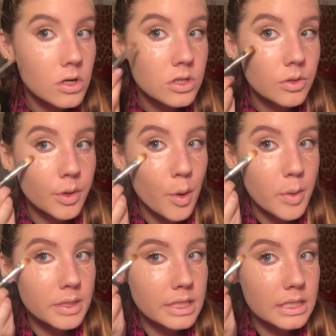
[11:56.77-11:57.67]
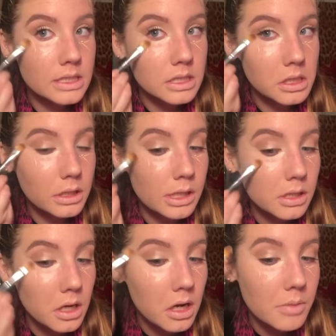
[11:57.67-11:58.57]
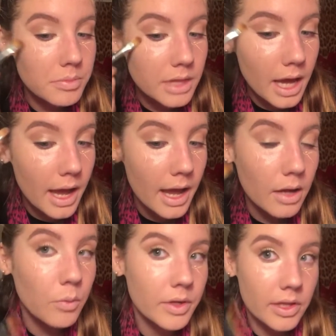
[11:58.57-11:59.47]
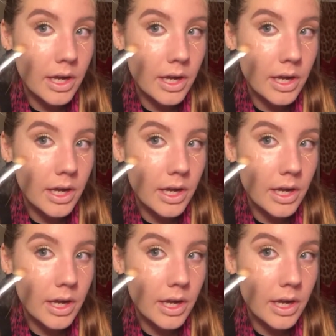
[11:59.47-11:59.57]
So I always like to clean up that where the